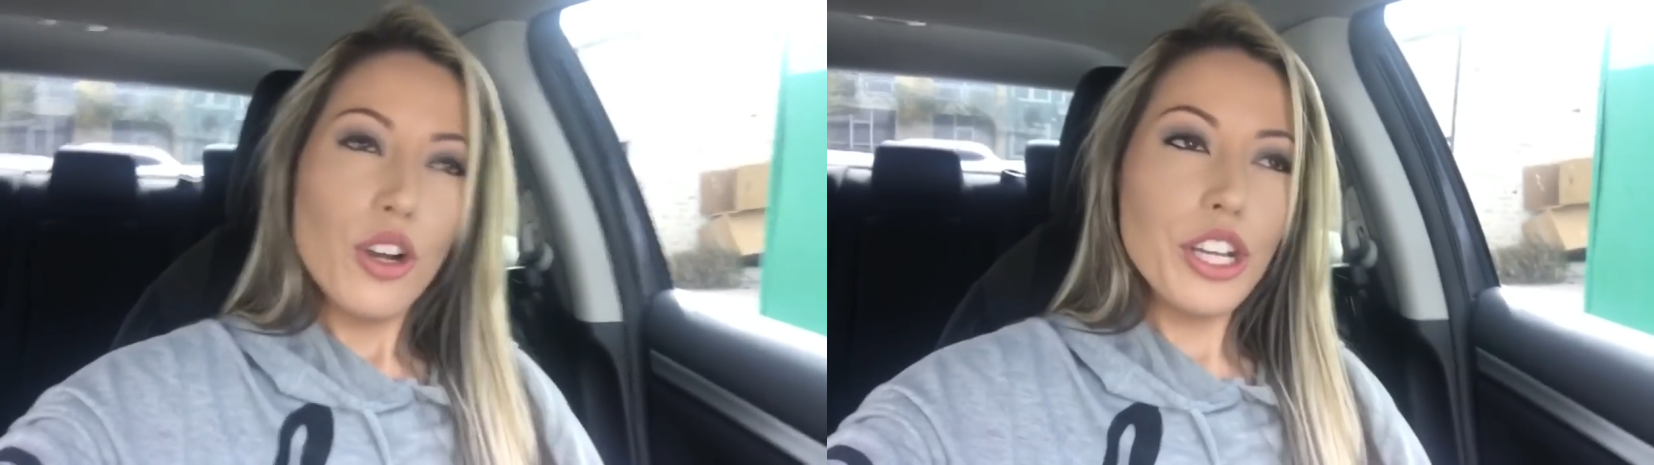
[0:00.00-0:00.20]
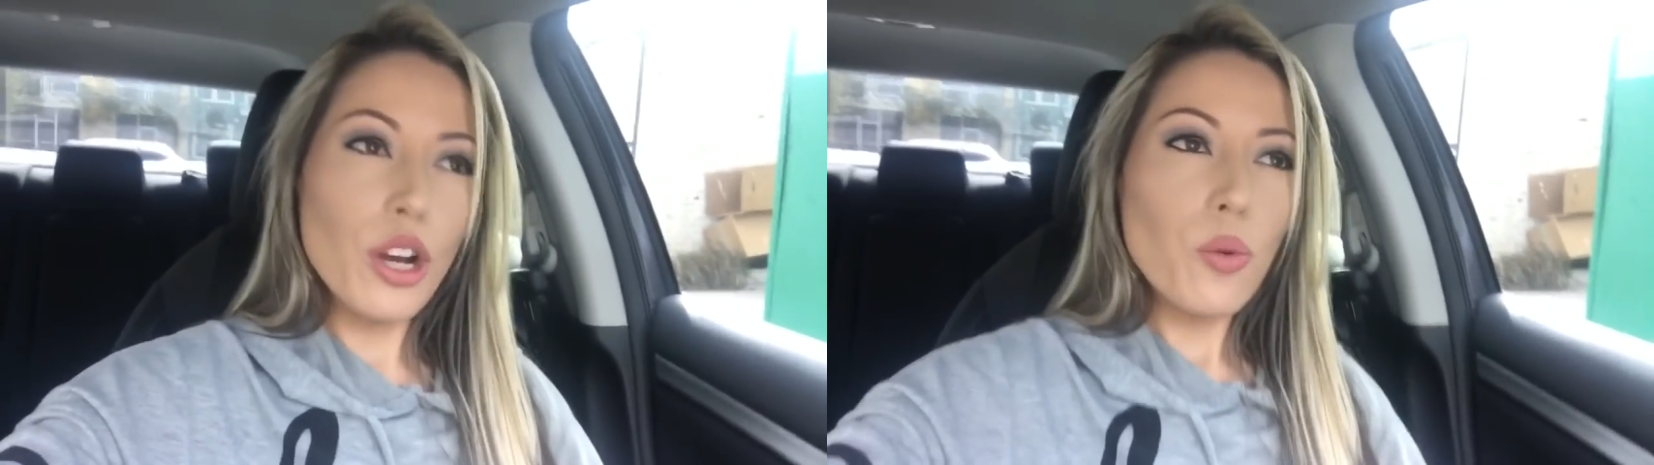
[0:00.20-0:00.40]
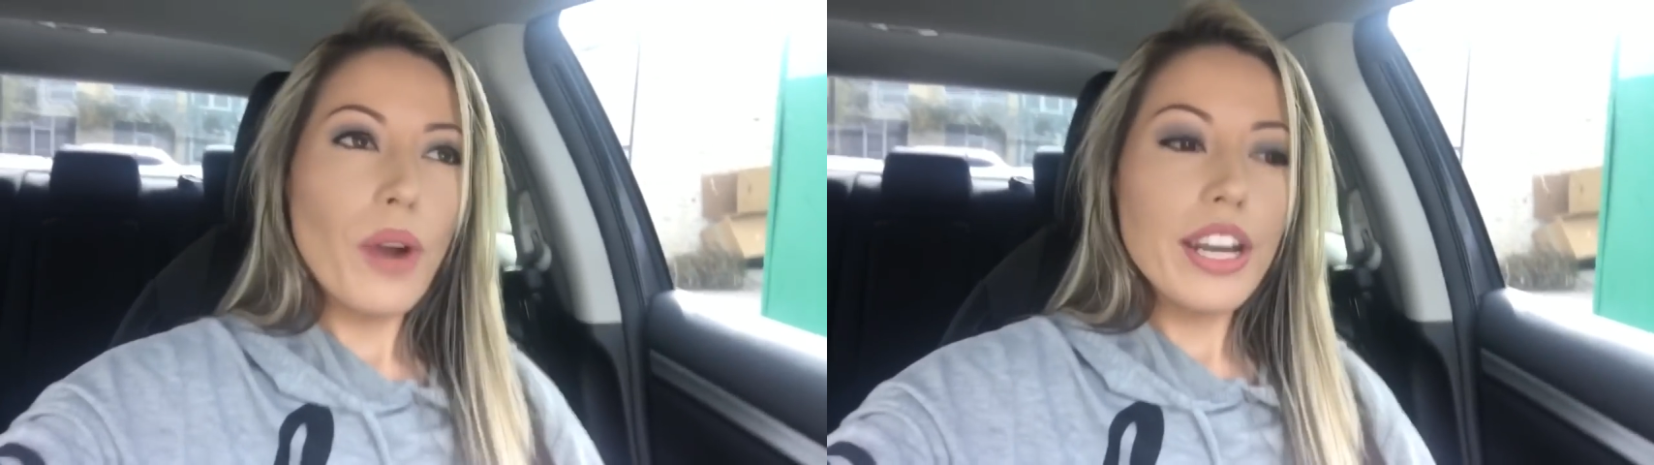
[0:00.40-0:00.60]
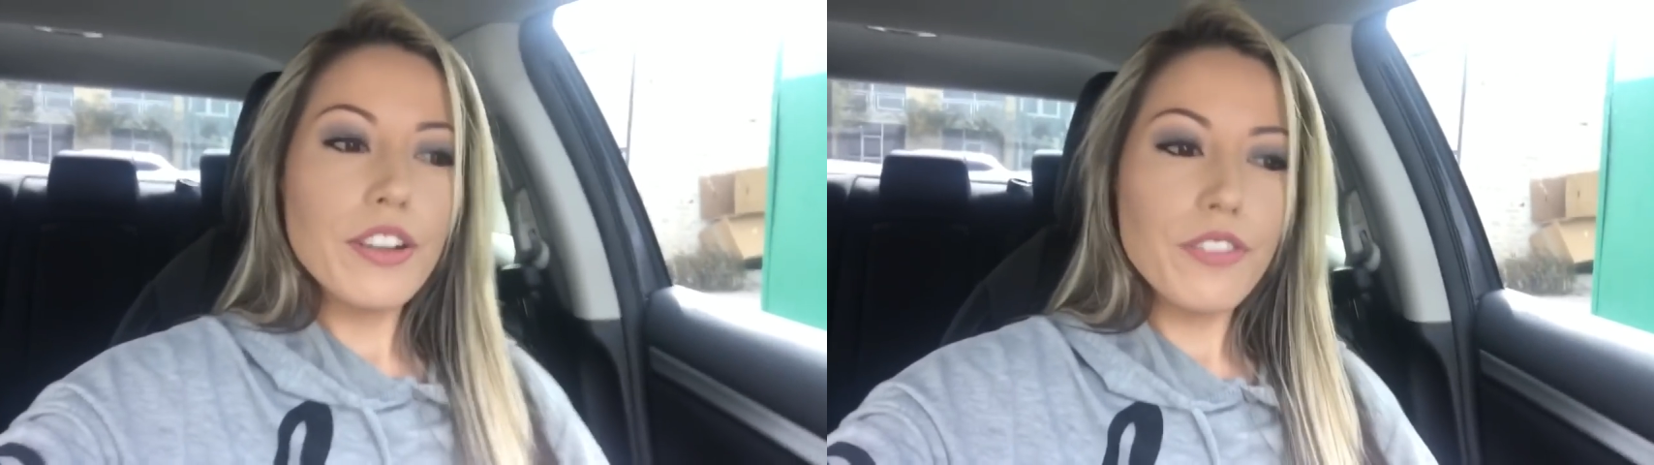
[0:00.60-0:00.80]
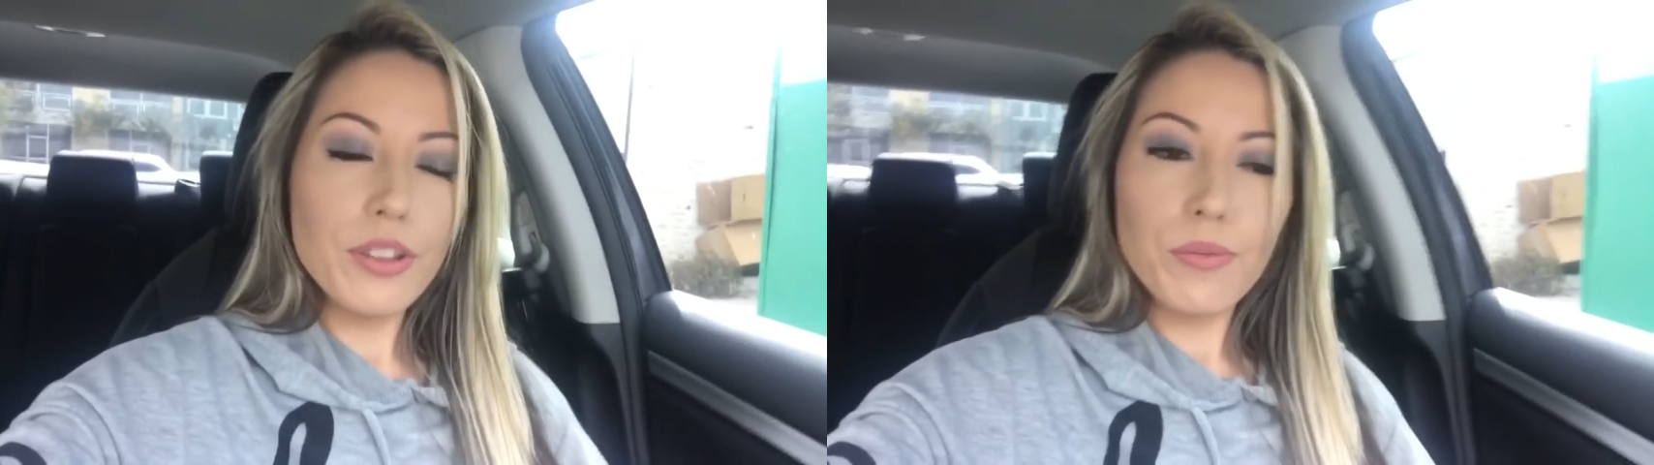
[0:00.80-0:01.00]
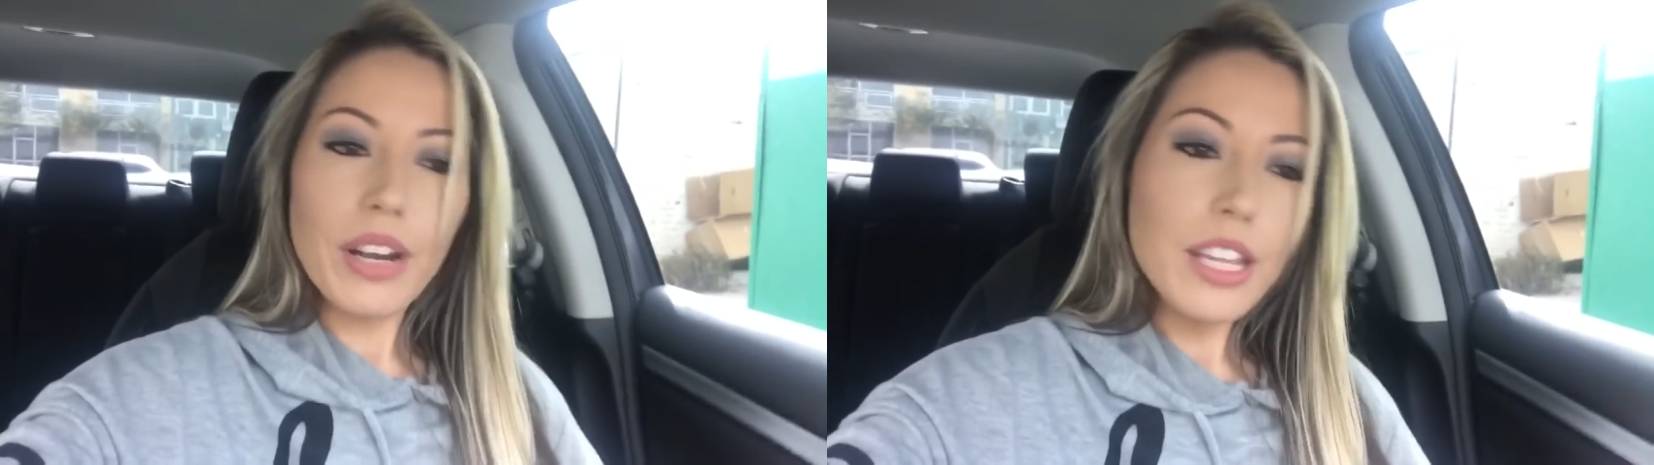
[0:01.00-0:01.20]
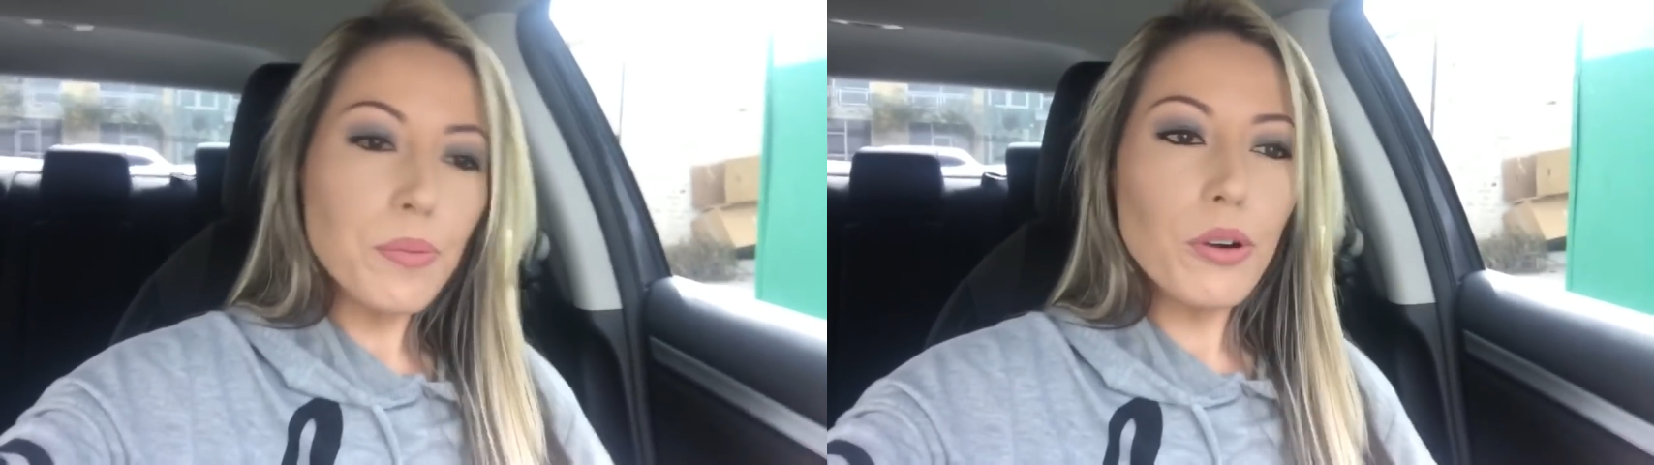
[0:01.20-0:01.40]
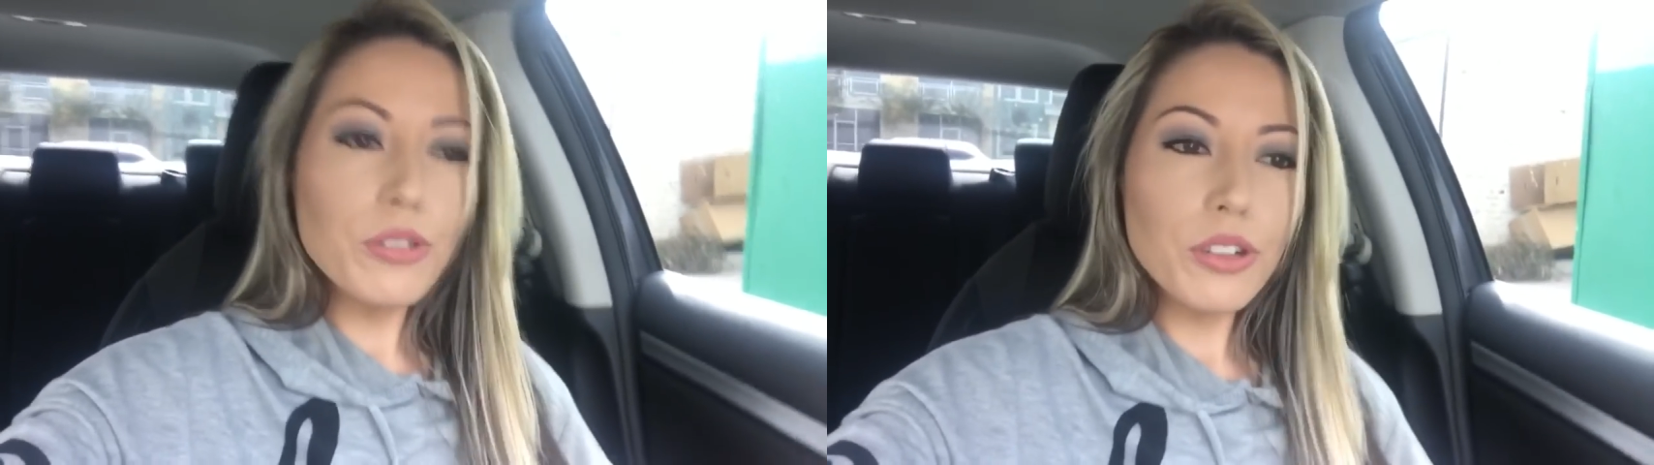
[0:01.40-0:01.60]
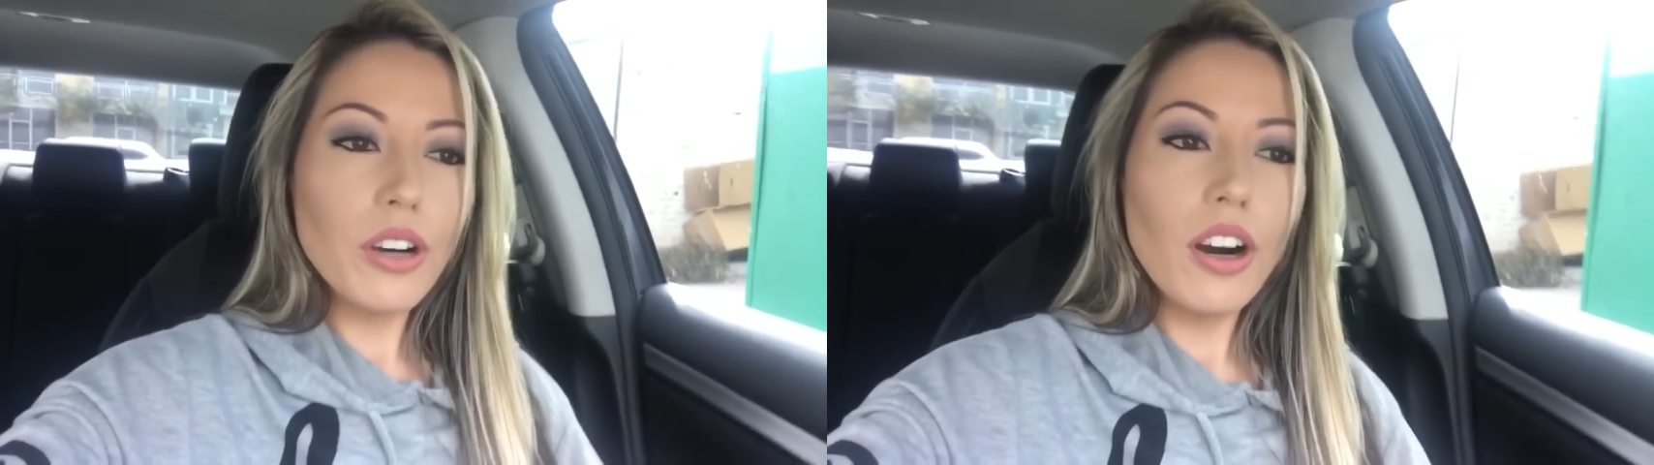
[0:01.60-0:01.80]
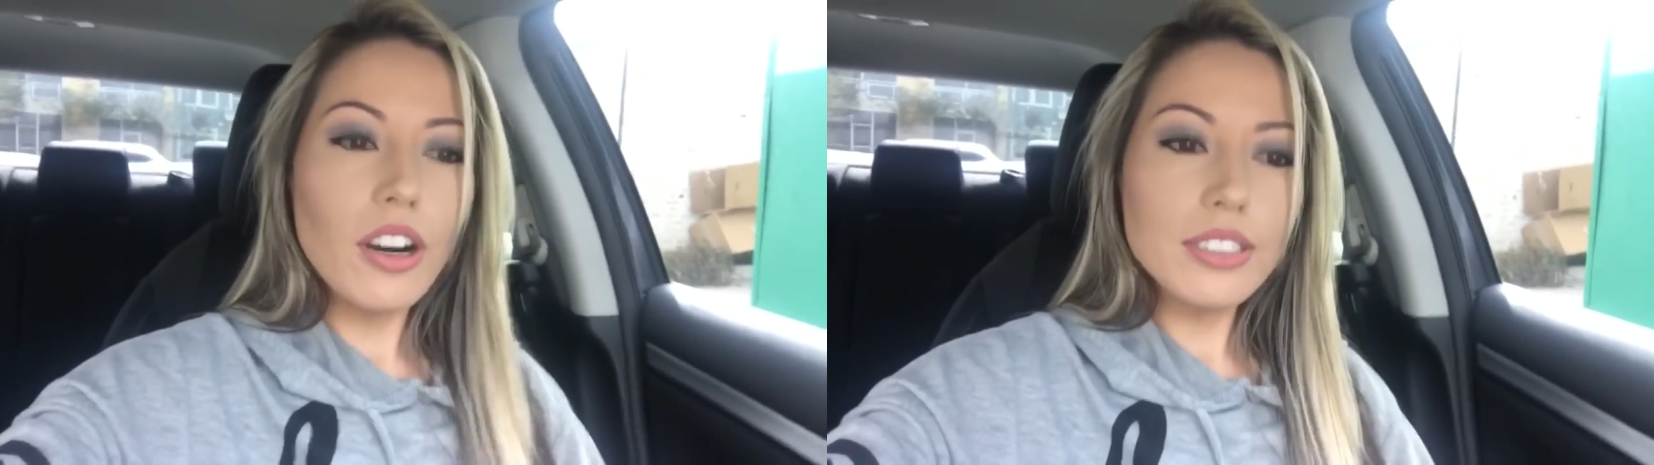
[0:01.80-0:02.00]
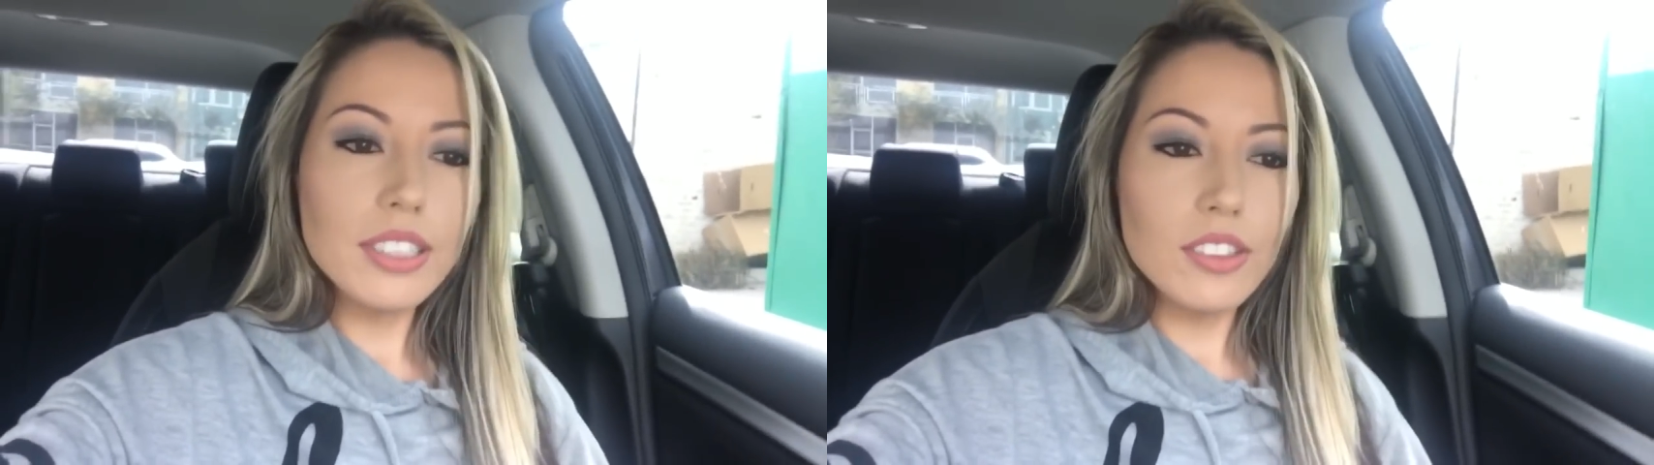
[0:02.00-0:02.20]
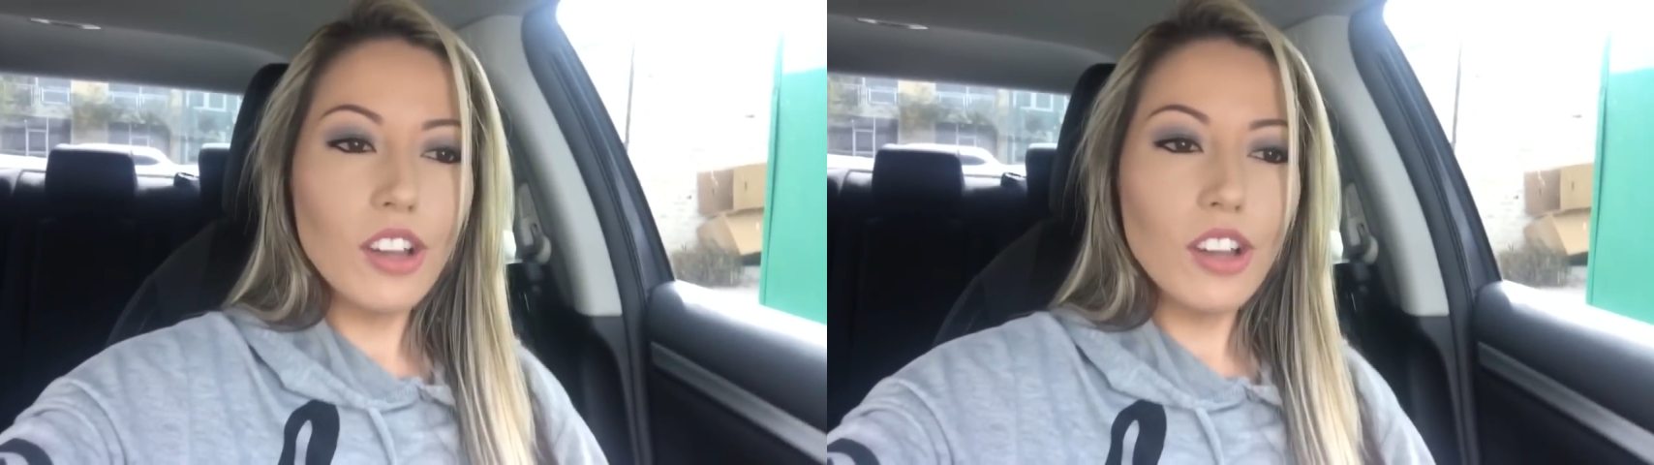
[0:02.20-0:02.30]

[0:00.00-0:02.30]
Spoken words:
waiting for the Wraith protocol to